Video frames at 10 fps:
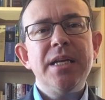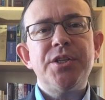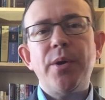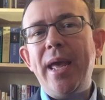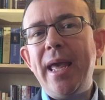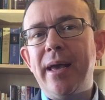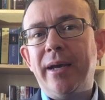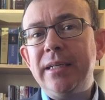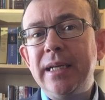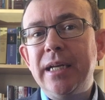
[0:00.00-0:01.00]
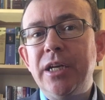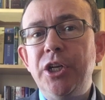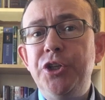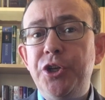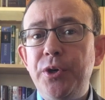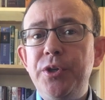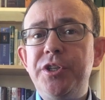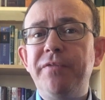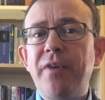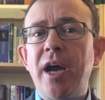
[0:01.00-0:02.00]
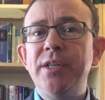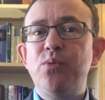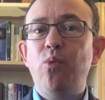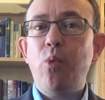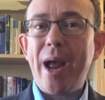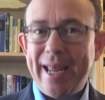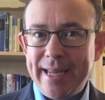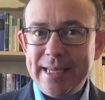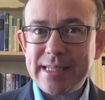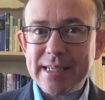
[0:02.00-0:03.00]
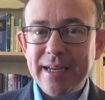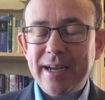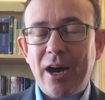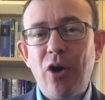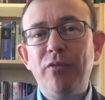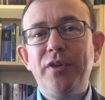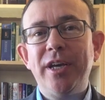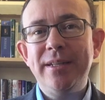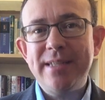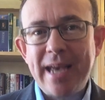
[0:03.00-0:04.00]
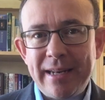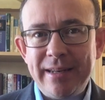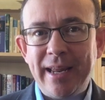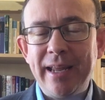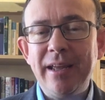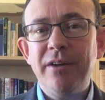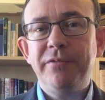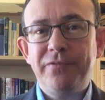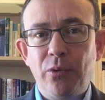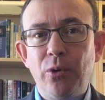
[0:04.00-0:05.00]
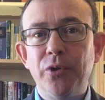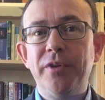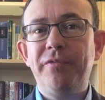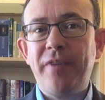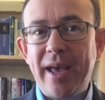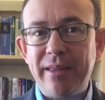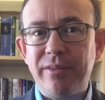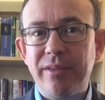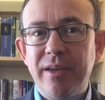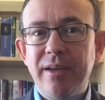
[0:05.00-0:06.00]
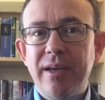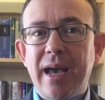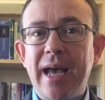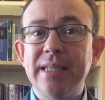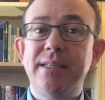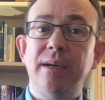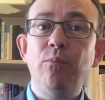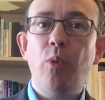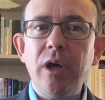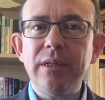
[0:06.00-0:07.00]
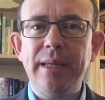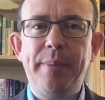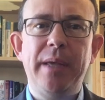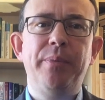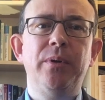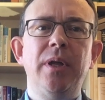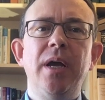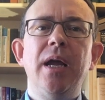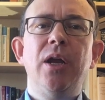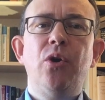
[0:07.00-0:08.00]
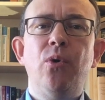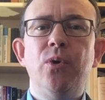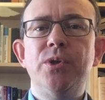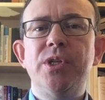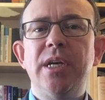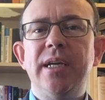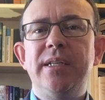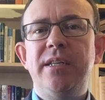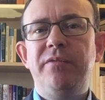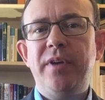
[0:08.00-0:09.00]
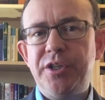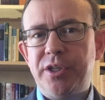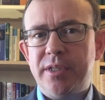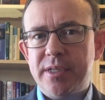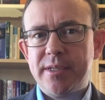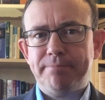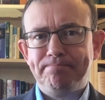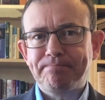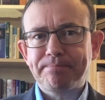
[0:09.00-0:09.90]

So here, Jude defines ways of contending for the faith, as some worldly people cause divisions.